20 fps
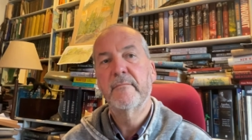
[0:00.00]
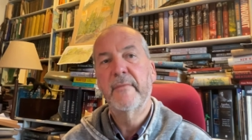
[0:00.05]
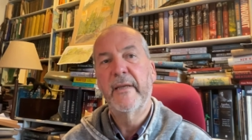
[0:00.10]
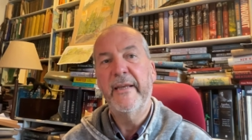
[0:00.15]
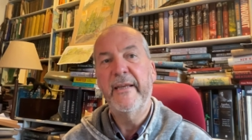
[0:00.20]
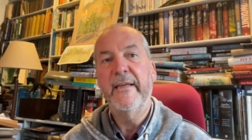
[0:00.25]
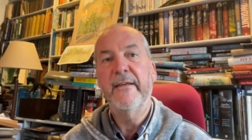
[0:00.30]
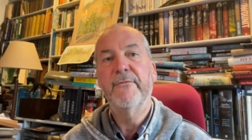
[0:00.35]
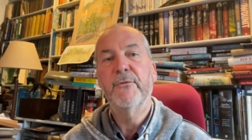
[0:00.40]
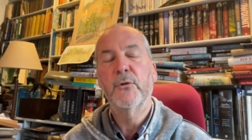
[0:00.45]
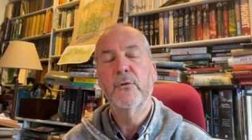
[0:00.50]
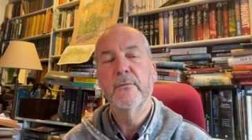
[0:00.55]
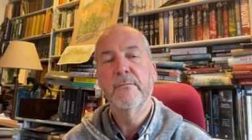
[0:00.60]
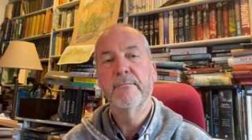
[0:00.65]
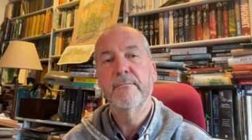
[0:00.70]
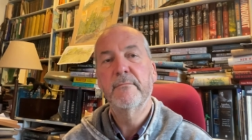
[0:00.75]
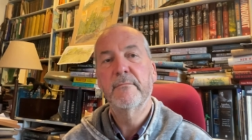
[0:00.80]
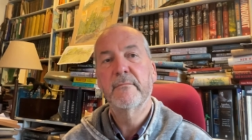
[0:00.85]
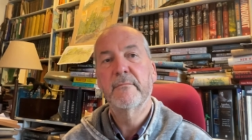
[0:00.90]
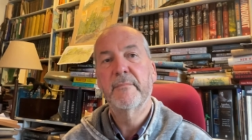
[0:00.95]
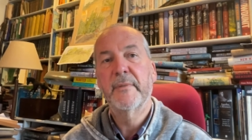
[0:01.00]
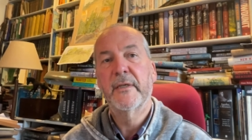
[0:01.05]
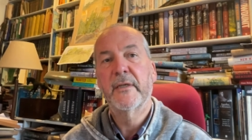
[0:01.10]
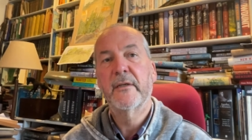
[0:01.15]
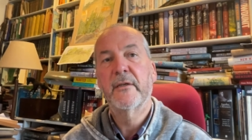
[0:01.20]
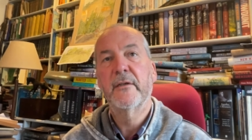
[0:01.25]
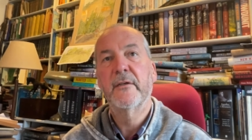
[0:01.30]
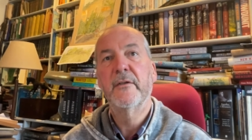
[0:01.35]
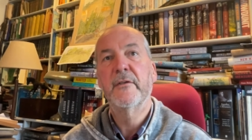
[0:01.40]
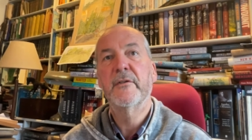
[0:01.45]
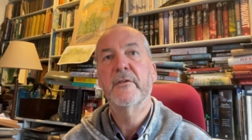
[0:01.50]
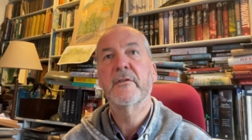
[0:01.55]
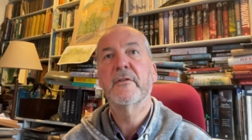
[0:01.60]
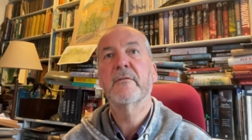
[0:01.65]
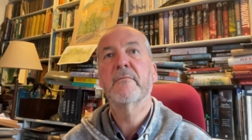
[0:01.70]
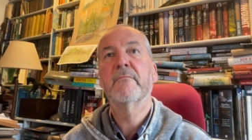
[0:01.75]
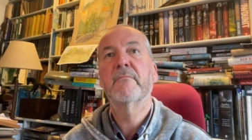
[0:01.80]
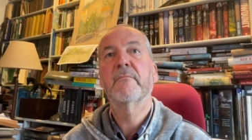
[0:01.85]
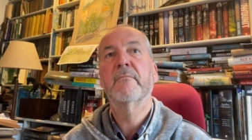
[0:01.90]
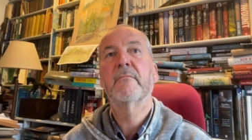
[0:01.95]
evil because
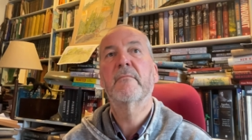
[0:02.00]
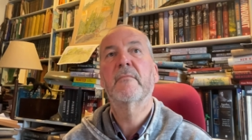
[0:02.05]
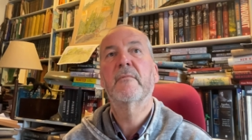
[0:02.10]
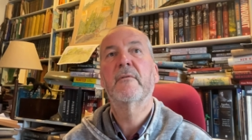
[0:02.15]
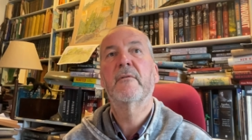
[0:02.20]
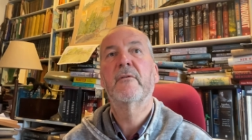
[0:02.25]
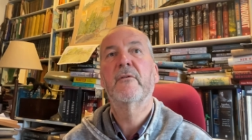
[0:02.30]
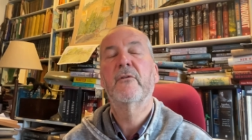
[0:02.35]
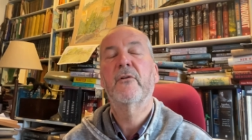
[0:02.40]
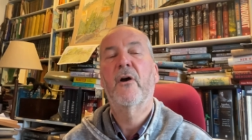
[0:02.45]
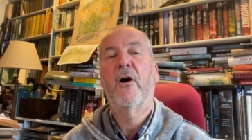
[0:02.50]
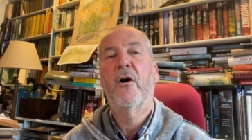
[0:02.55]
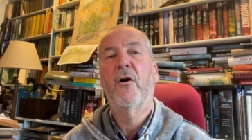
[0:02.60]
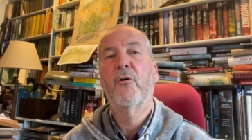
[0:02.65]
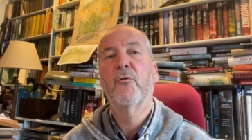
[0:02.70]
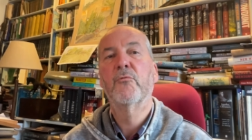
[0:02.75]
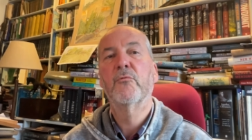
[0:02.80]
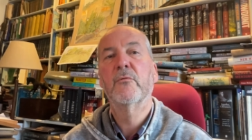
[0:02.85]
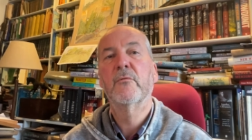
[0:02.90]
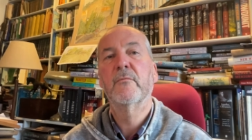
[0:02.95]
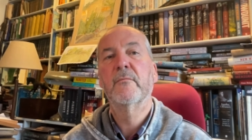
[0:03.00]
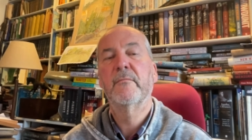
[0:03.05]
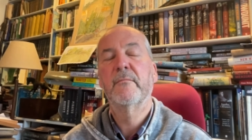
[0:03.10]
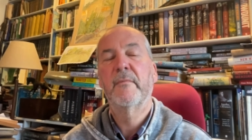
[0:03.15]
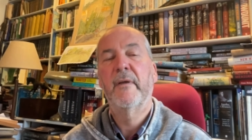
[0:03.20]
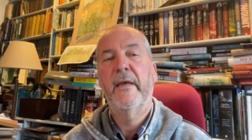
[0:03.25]
whole